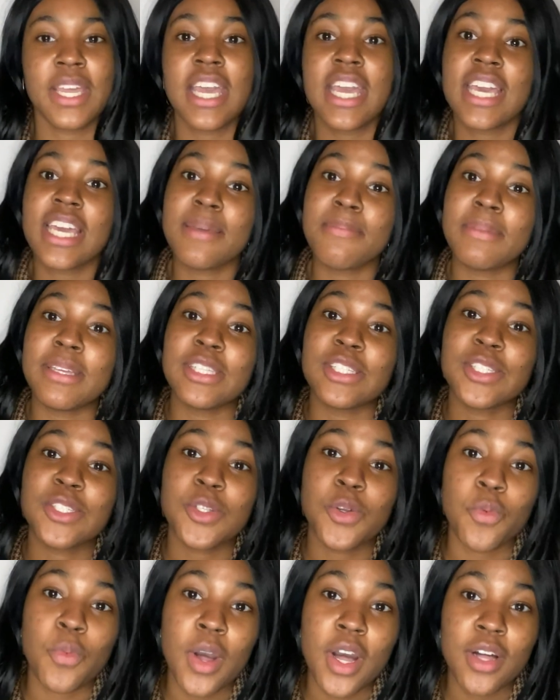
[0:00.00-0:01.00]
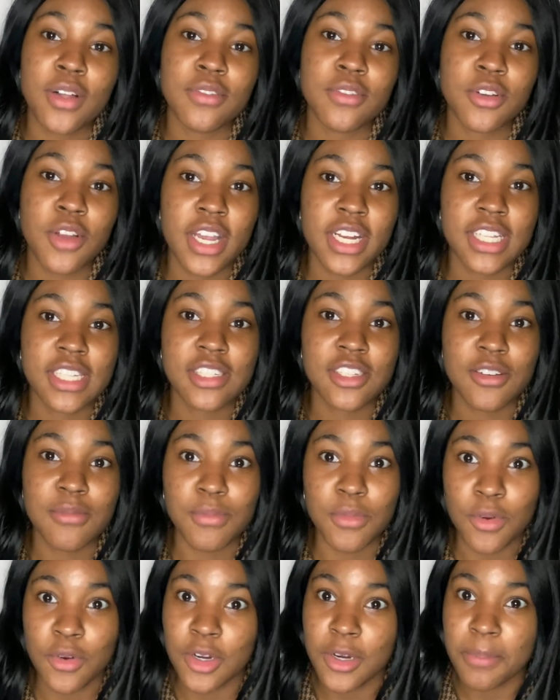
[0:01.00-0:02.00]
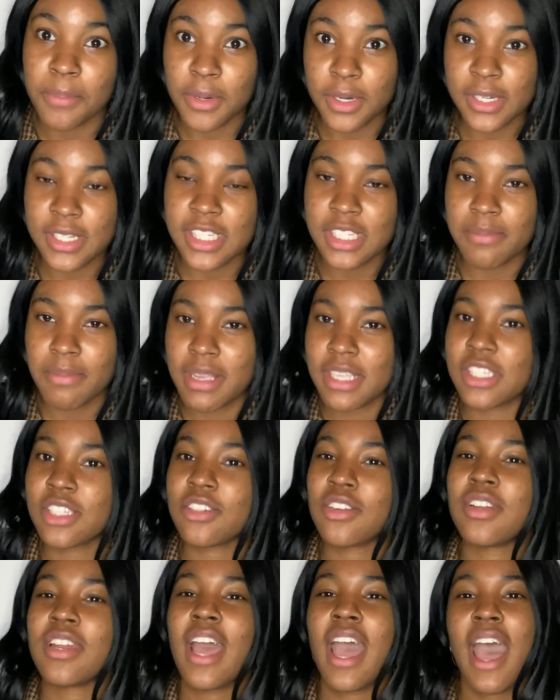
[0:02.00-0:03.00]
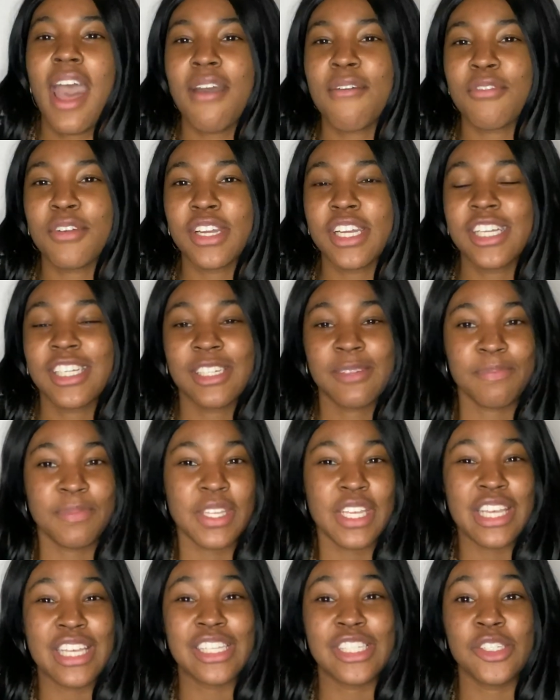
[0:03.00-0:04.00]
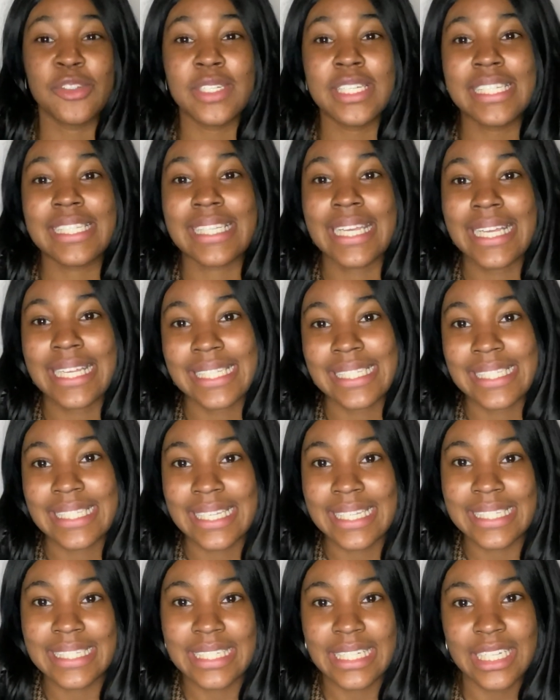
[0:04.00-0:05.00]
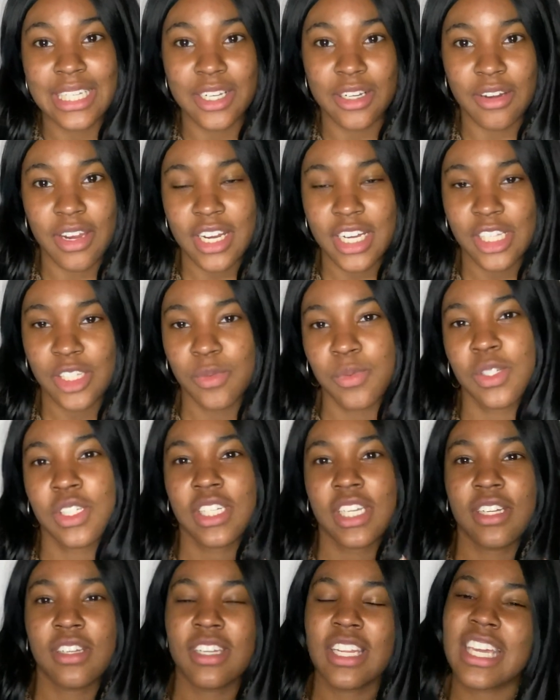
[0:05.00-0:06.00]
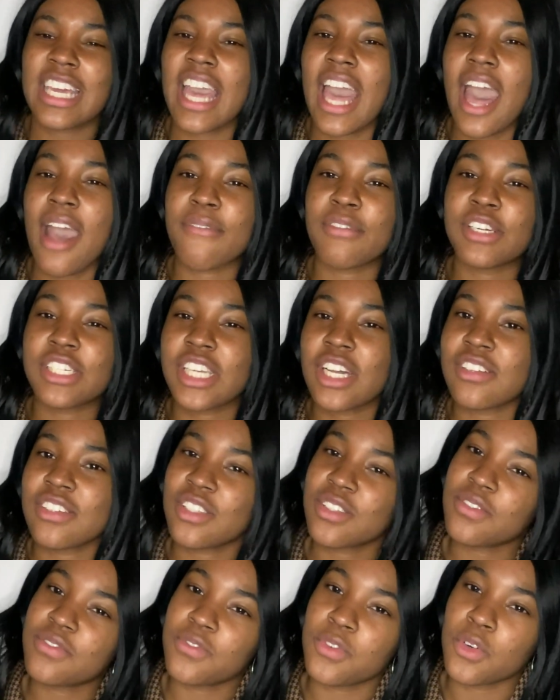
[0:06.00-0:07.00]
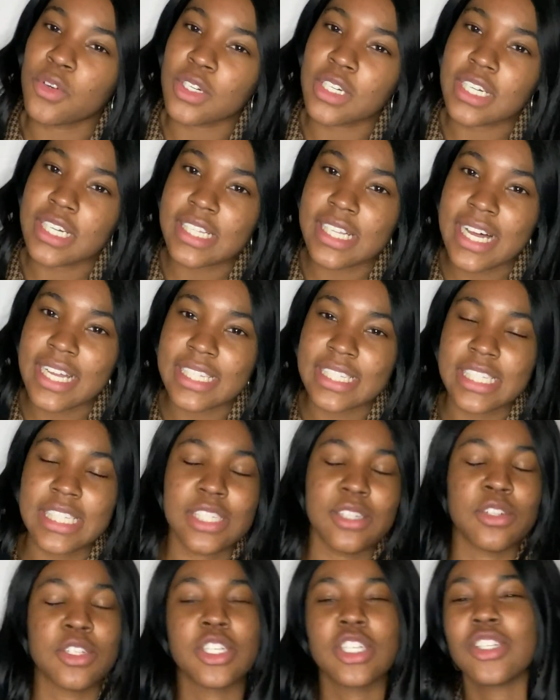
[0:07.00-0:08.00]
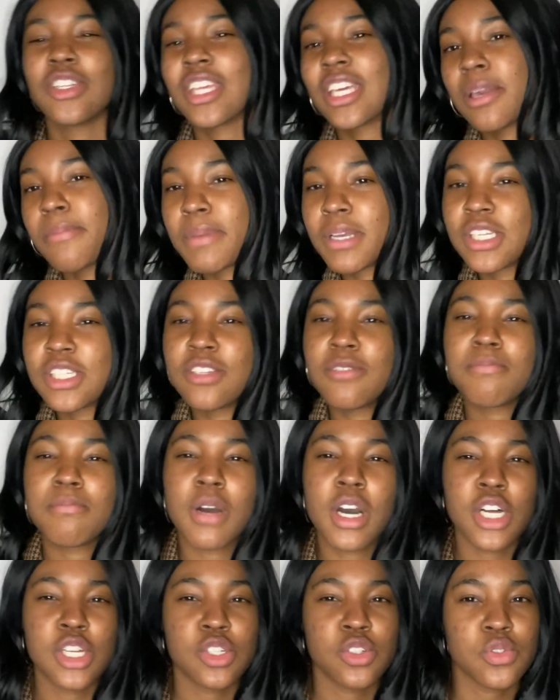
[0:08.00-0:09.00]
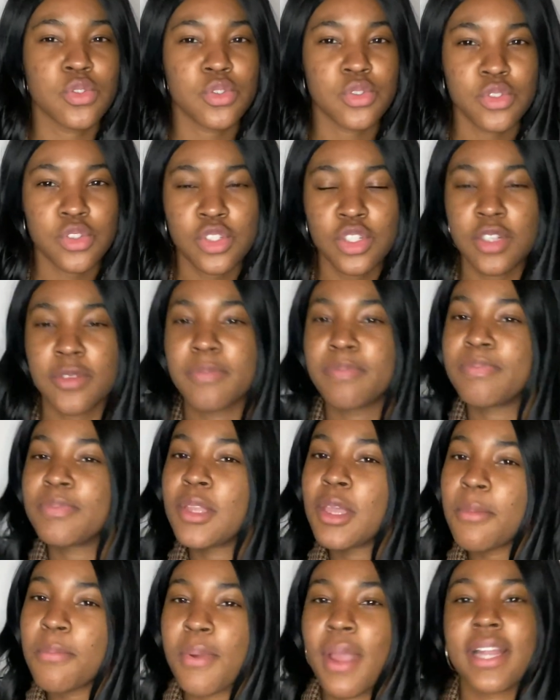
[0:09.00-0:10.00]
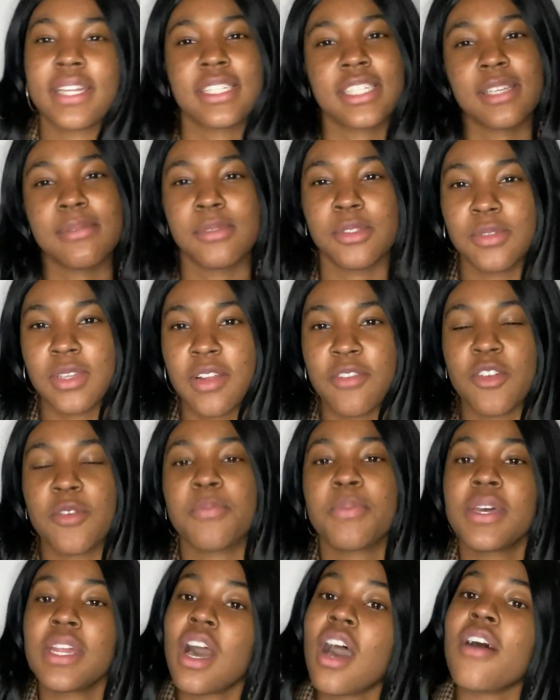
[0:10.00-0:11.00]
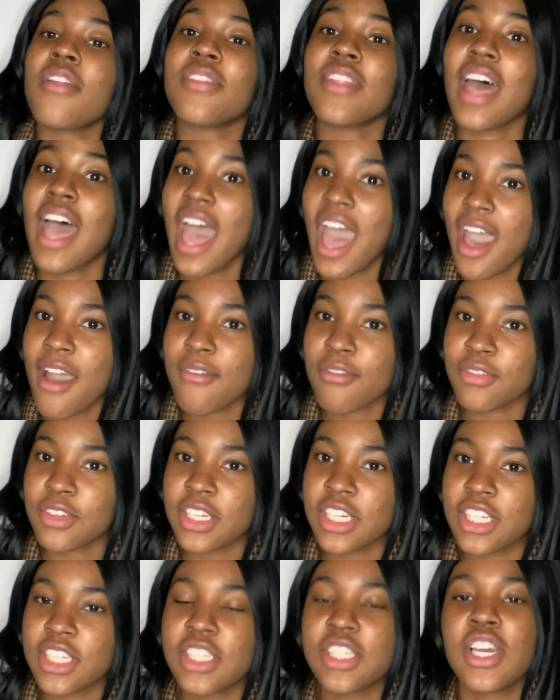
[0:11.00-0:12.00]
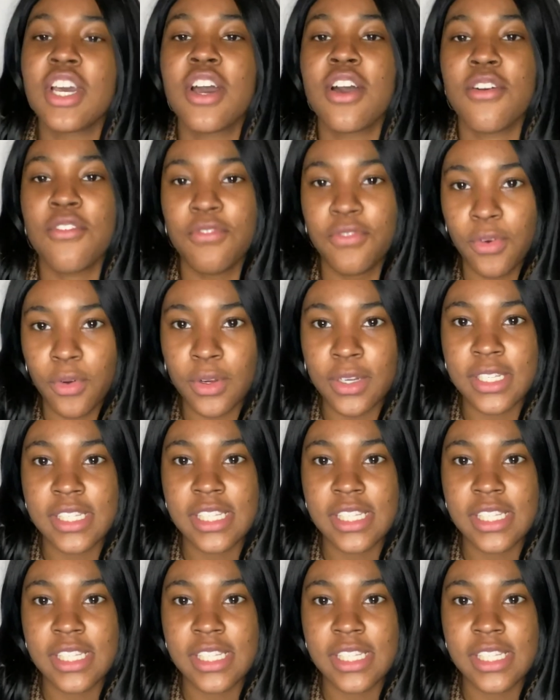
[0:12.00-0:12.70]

it means 12 credits or more per semester. On average, a student takes 16 credits, which can average out to 4 classes, or you can do a mix of modules or practicums or whatever. But on the average, 4